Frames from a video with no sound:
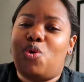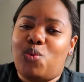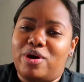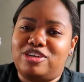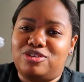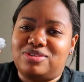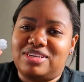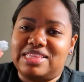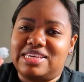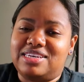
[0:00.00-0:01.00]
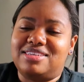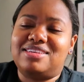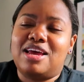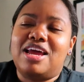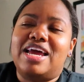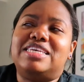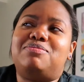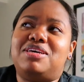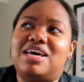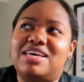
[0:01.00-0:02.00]
when using these is
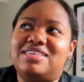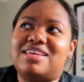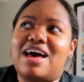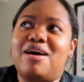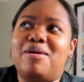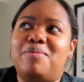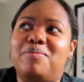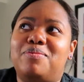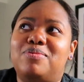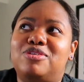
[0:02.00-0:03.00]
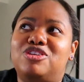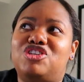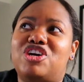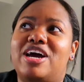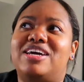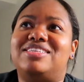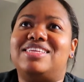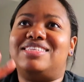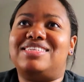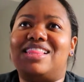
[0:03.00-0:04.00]
because i'm trying to
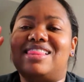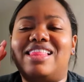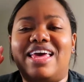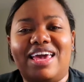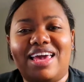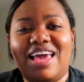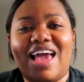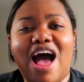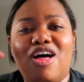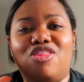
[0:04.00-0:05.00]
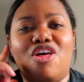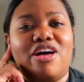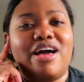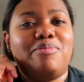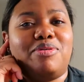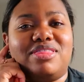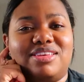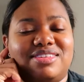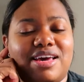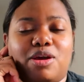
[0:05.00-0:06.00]
delay how long i put the
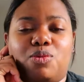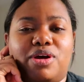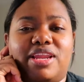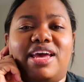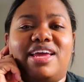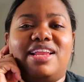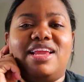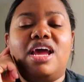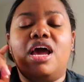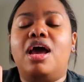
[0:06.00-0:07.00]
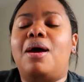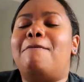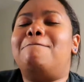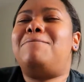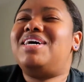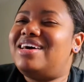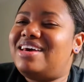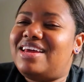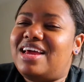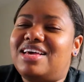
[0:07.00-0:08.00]
second one in
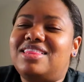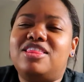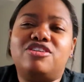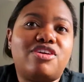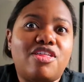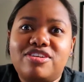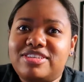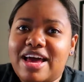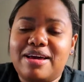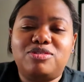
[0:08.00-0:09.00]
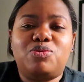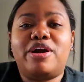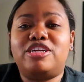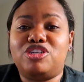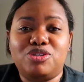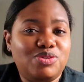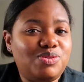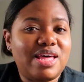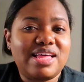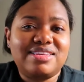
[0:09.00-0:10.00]
but there's other times where i do
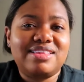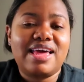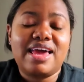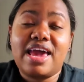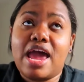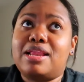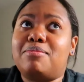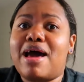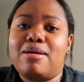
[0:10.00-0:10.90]
do that delay and i'm